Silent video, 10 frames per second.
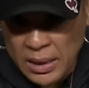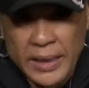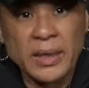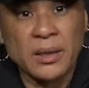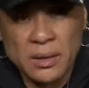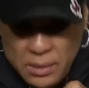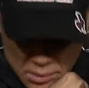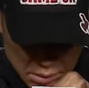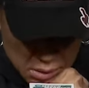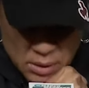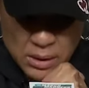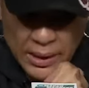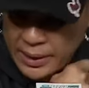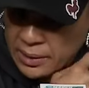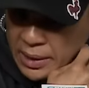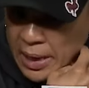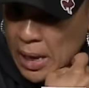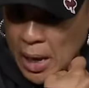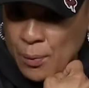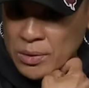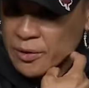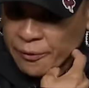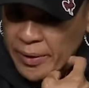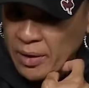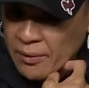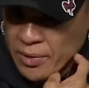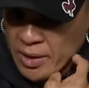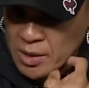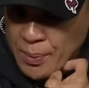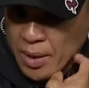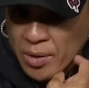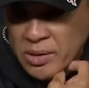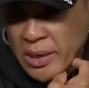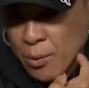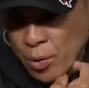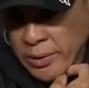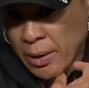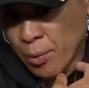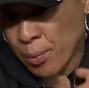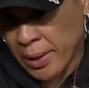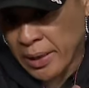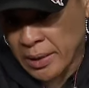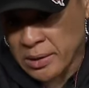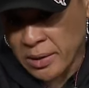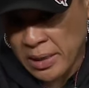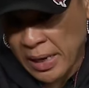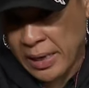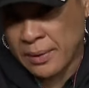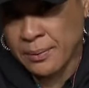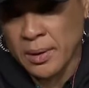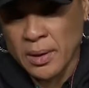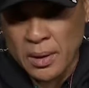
Like I was afraid of the experience that they were bringing into the game.